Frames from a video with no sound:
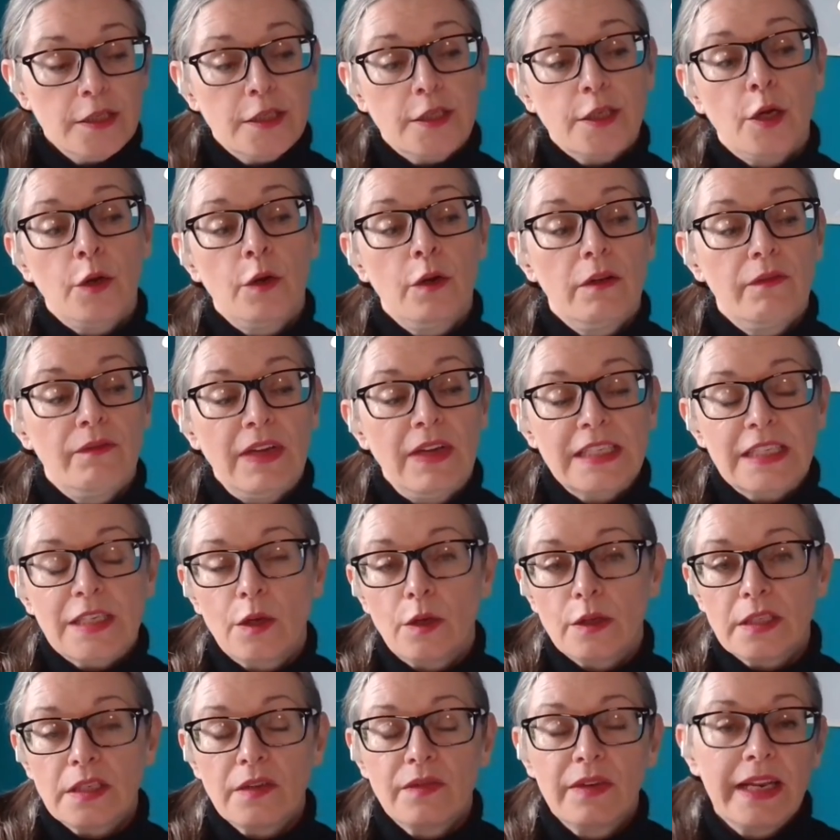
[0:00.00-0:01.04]
So there's
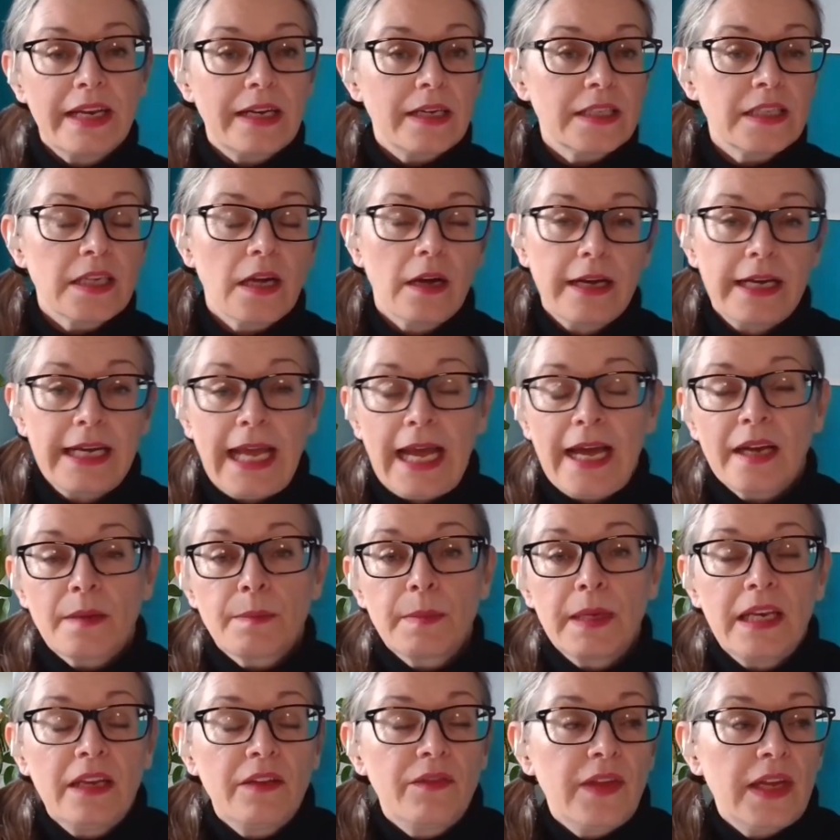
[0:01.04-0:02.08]
lots of little tiny
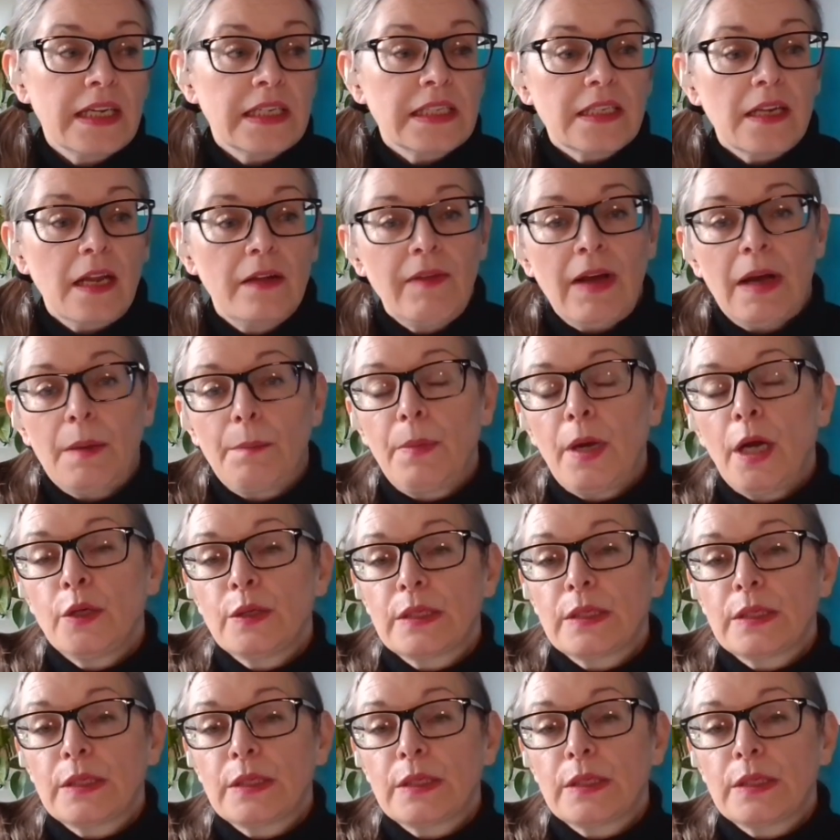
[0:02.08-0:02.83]
admin things like that